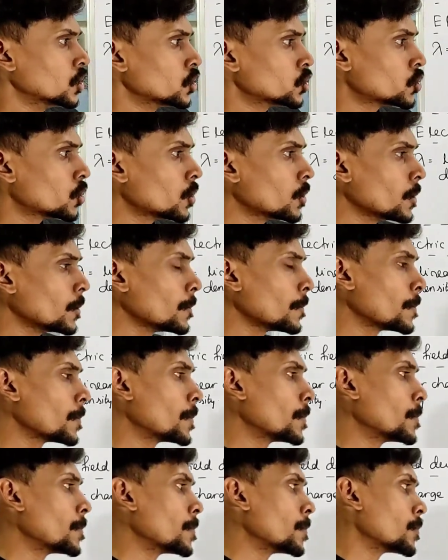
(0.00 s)

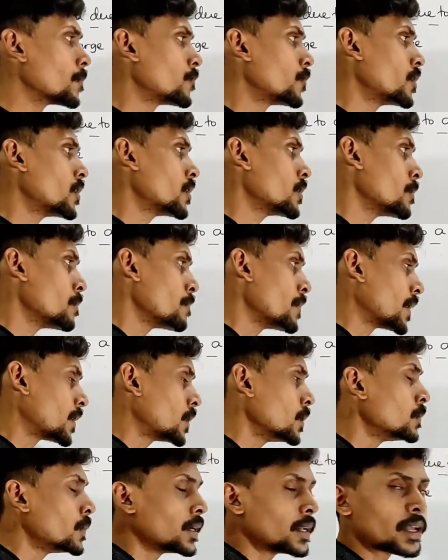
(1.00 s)
So for
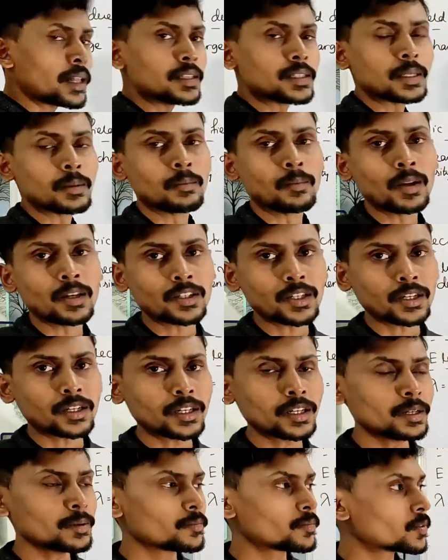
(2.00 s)
mathematical
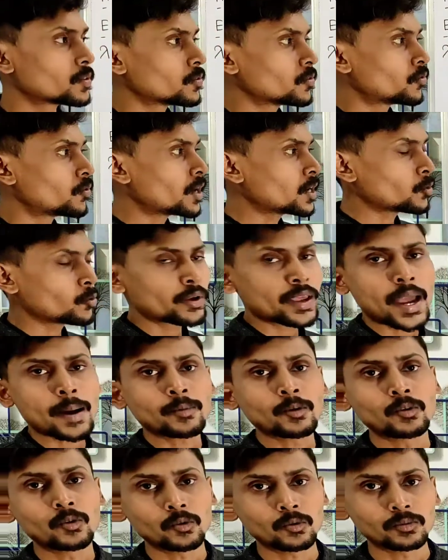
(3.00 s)
simplicity, what we
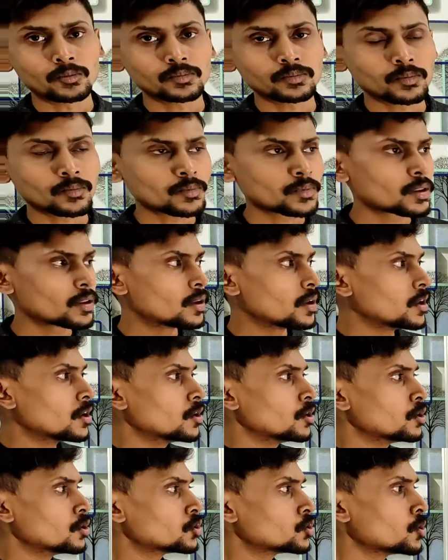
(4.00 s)
have to do?
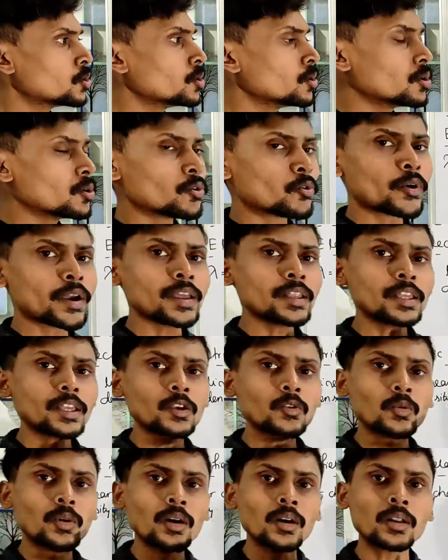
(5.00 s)
So when
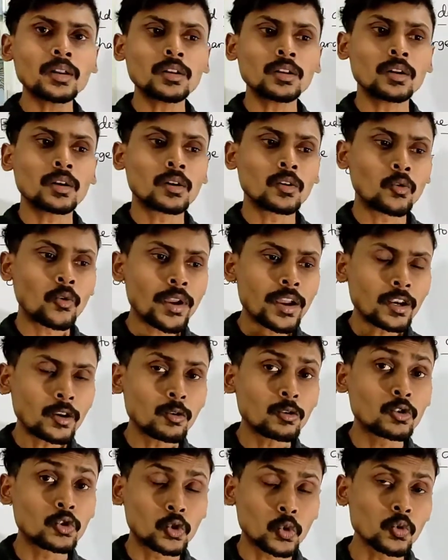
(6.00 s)
you are going
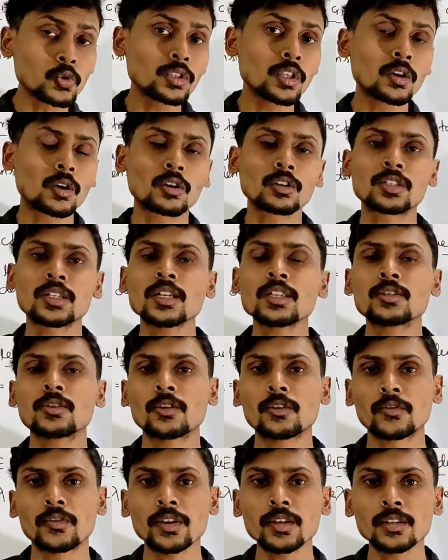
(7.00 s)
to choose the Gaussian
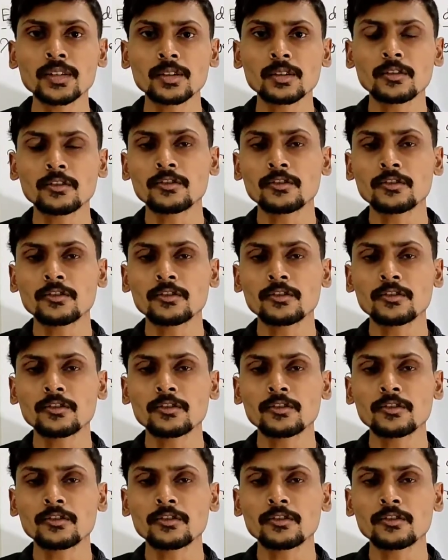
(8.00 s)
surface,